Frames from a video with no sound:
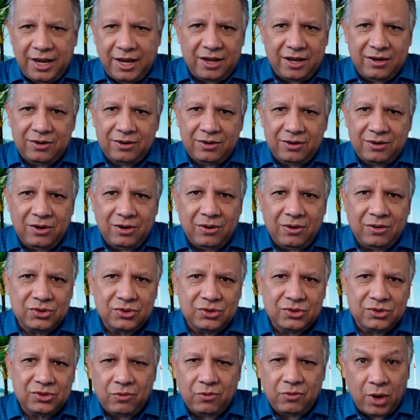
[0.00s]
again, you know,
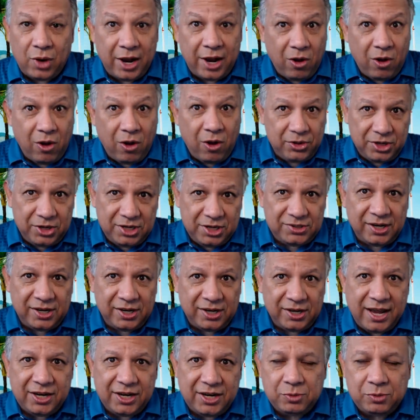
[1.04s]
sort of what I call the
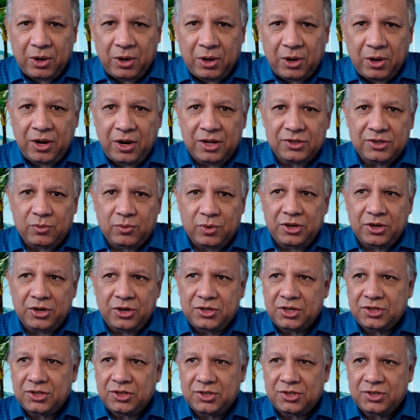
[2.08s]
Disneyland experience, where
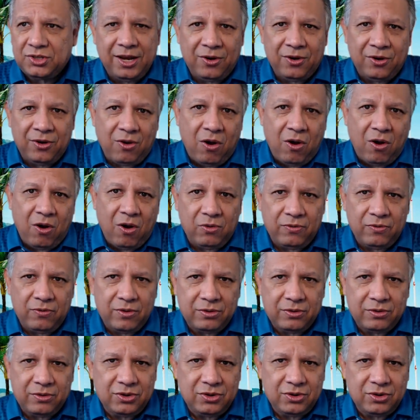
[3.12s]
you're just taking her all
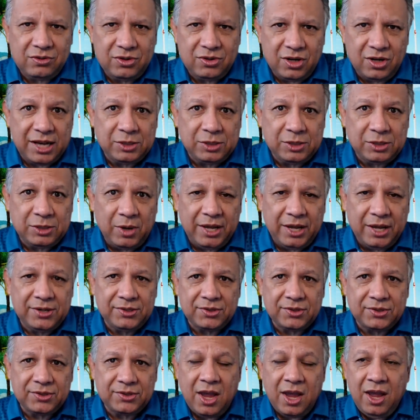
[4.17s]
over to, to nice
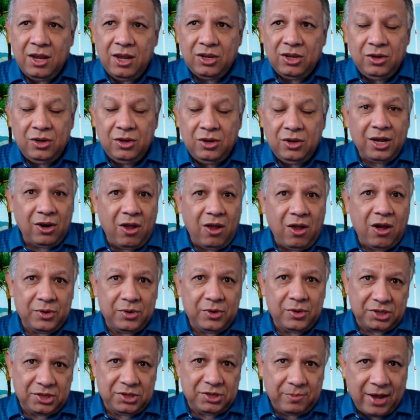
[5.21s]
places. You can get along
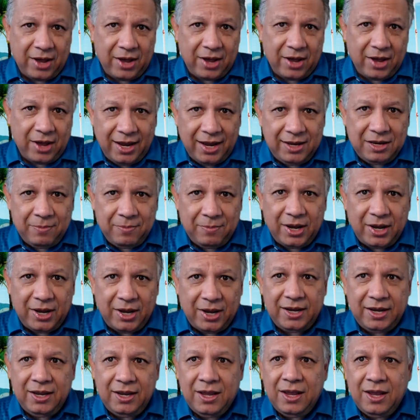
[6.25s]
with just about
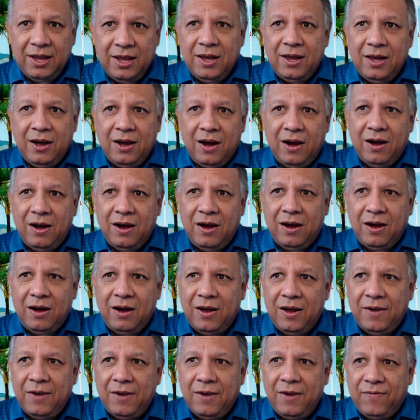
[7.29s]
anybody, uh,
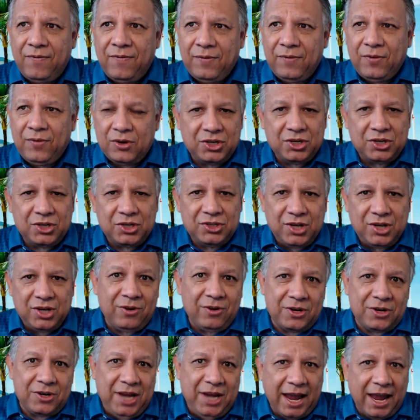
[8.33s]
if, if you're just
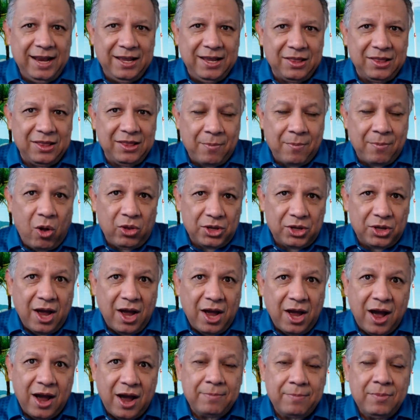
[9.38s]
entertaining them all the
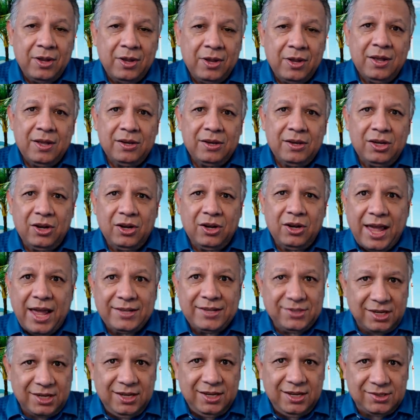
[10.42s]
time, you know,
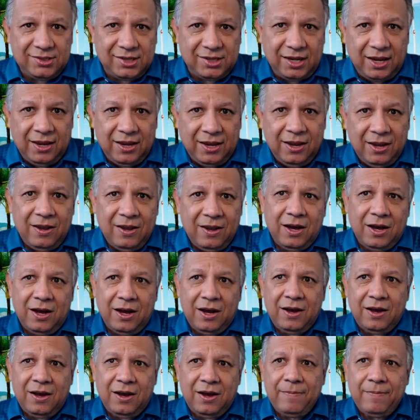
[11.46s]
that's easy.
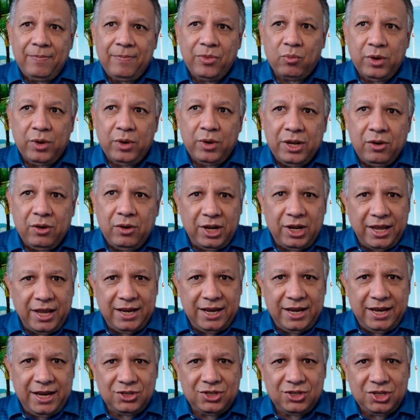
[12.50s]
Uh, the real
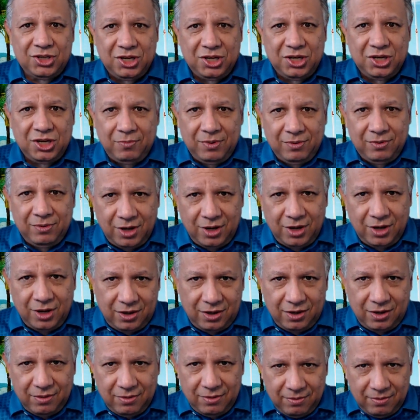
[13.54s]
relationship,
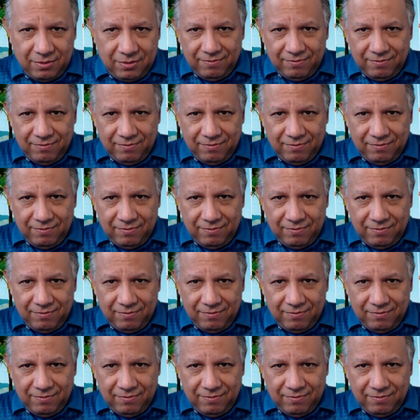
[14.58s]
uh,